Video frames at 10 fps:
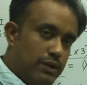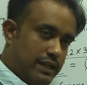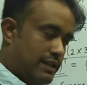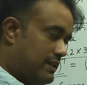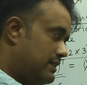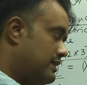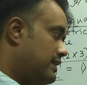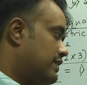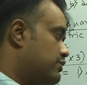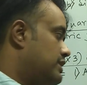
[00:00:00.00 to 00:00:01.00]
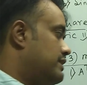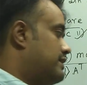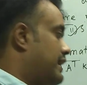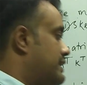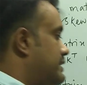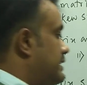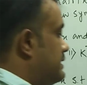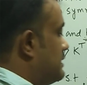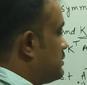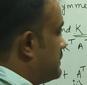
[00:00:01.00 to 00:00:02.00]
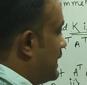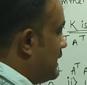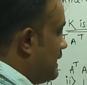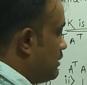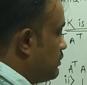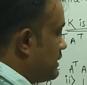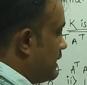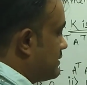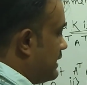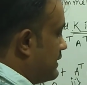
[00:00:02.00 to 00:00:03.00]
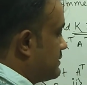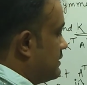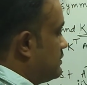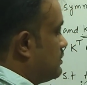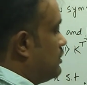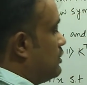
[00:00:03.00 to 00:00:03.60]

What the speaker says: angle. Actually tangent is parallel with x-axis.